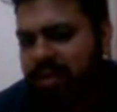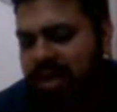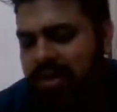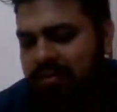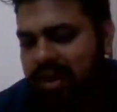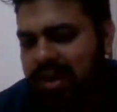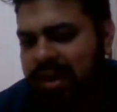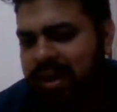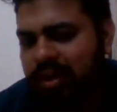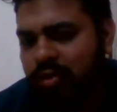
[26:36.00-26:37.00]
done pretty well,
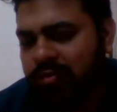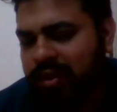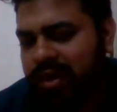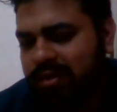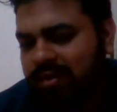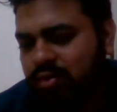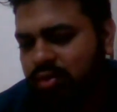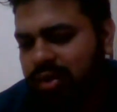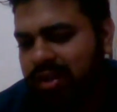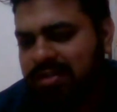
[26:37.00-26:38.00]
8 out of 8. Do
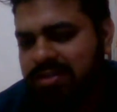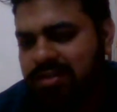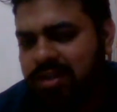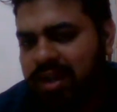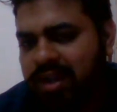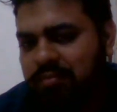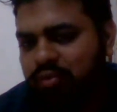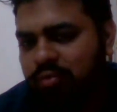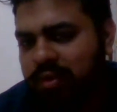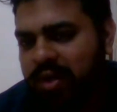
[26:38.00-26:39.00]
you think it's the
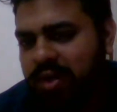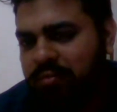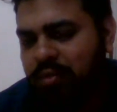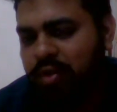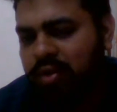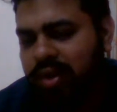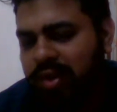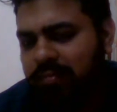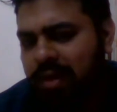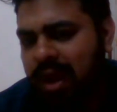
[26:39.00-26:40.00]
honeymoon period for
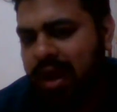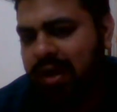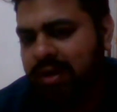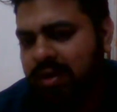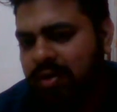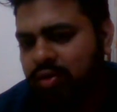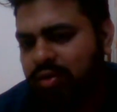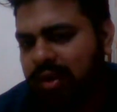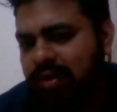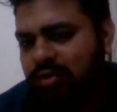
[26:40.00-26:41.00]
him, and do
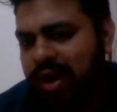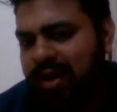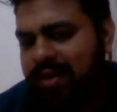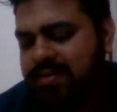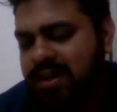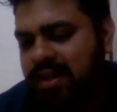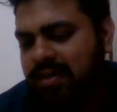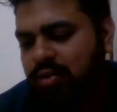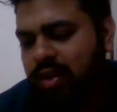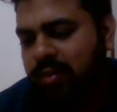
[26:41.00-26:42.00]
you think United
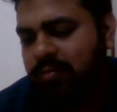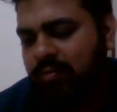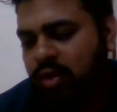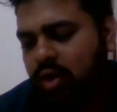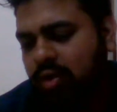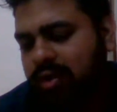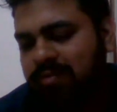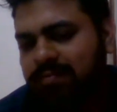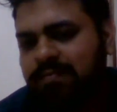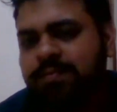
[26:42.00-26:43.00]
stick to him for long
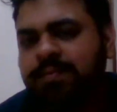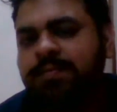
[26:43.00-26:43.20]
term?